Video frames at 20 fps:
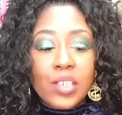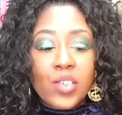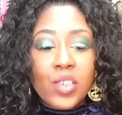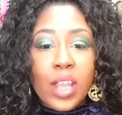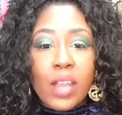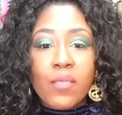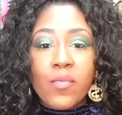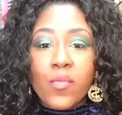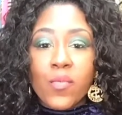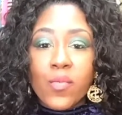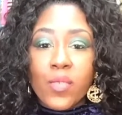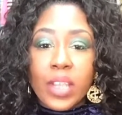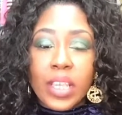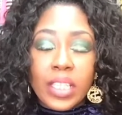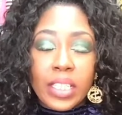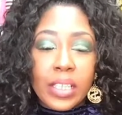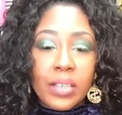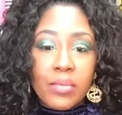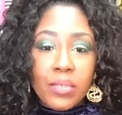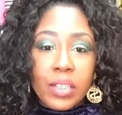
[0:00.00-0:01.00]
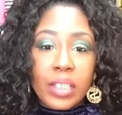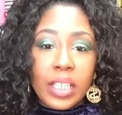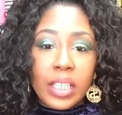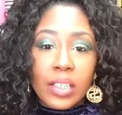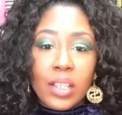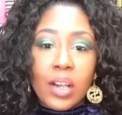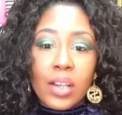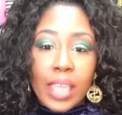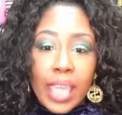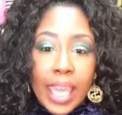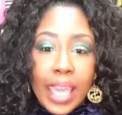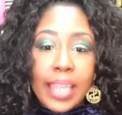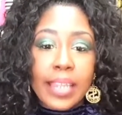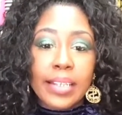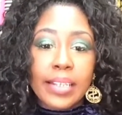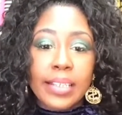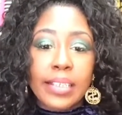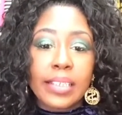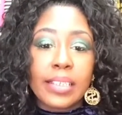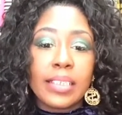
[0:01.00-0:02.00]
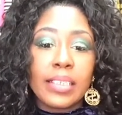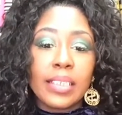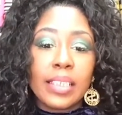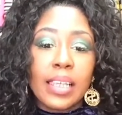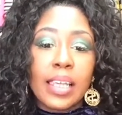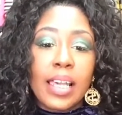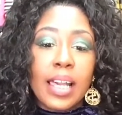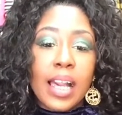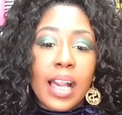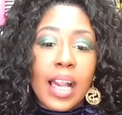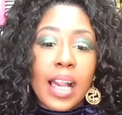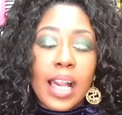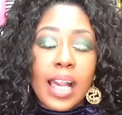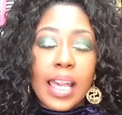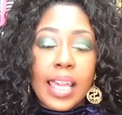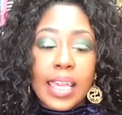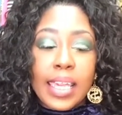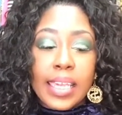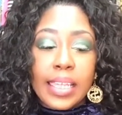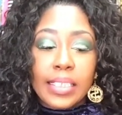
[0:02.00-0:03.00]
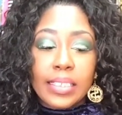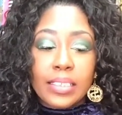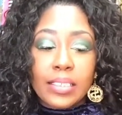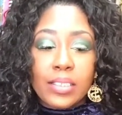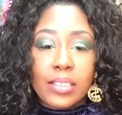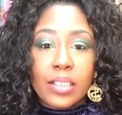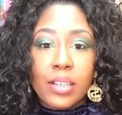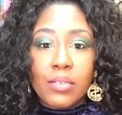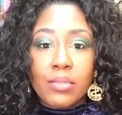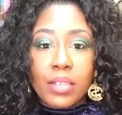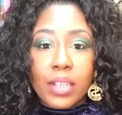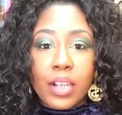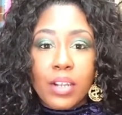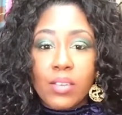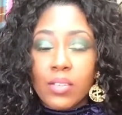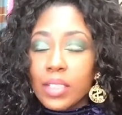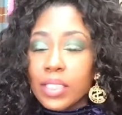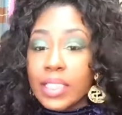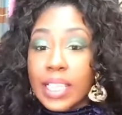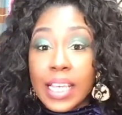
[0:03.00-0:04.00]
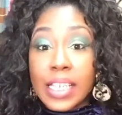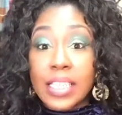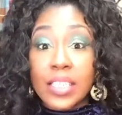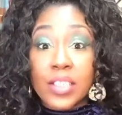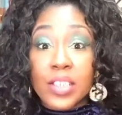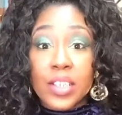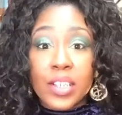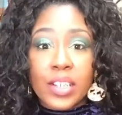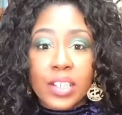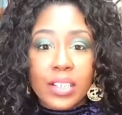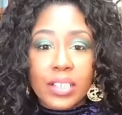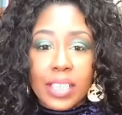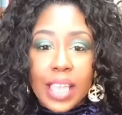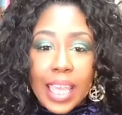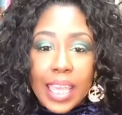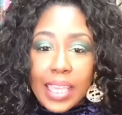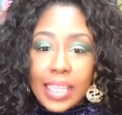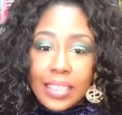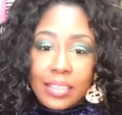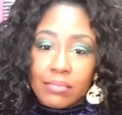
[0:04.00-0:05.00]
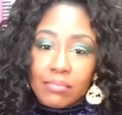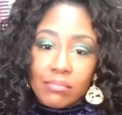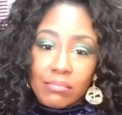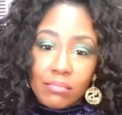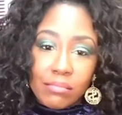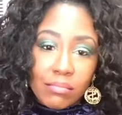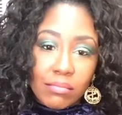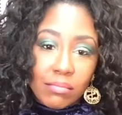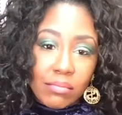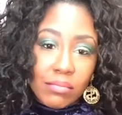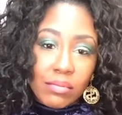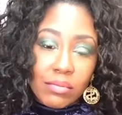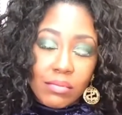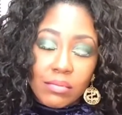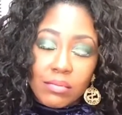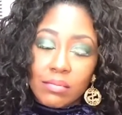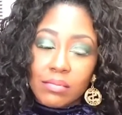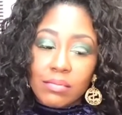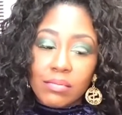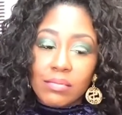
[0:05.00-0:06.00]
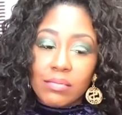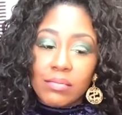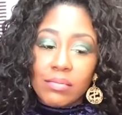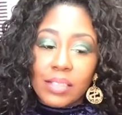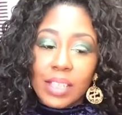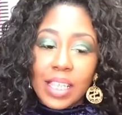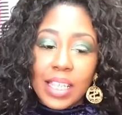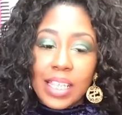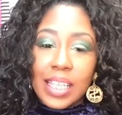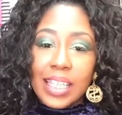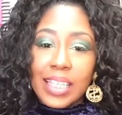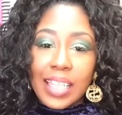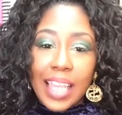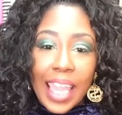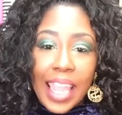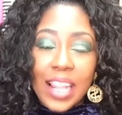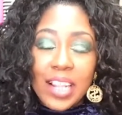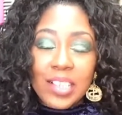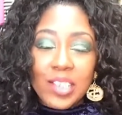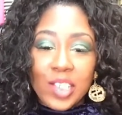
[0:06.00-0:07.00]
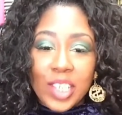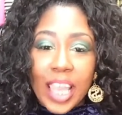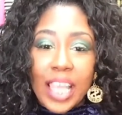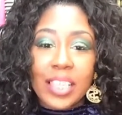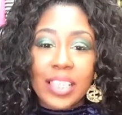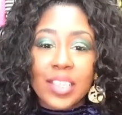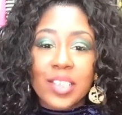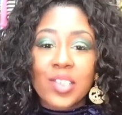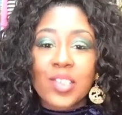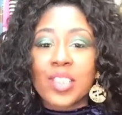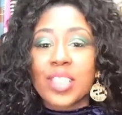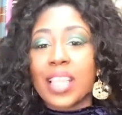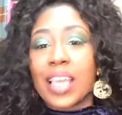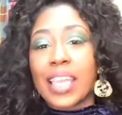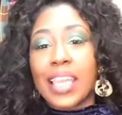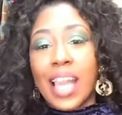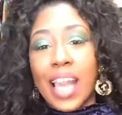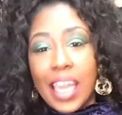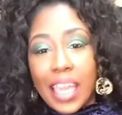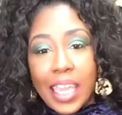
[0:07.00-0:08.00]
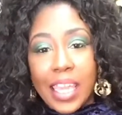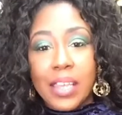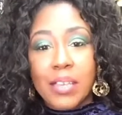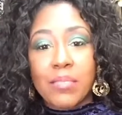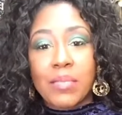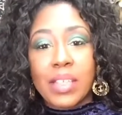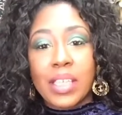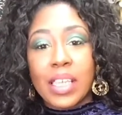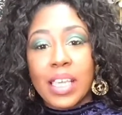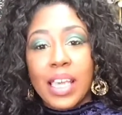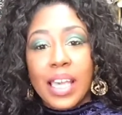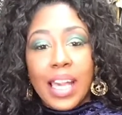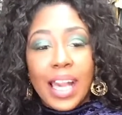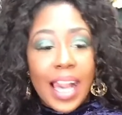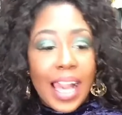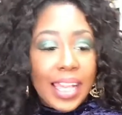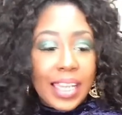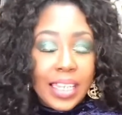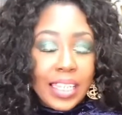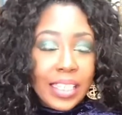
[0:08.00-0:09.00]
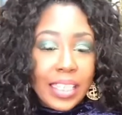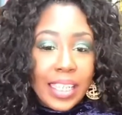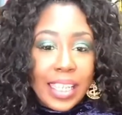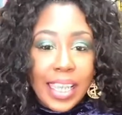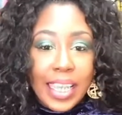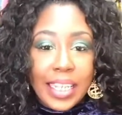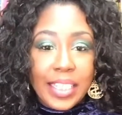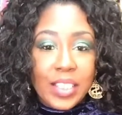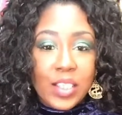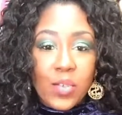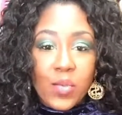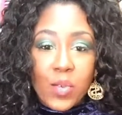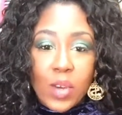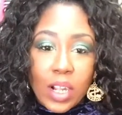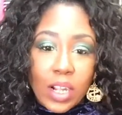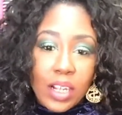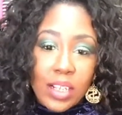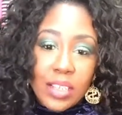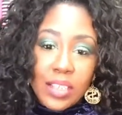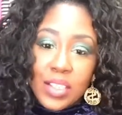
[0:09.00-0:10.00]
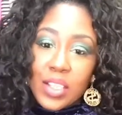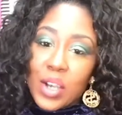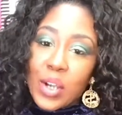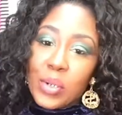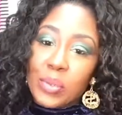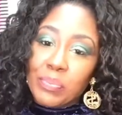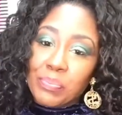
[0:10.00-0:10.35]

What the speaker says: you have really, really long hair, I don't know, unless you're like hair challenged like I am, I couldn't get it to work. So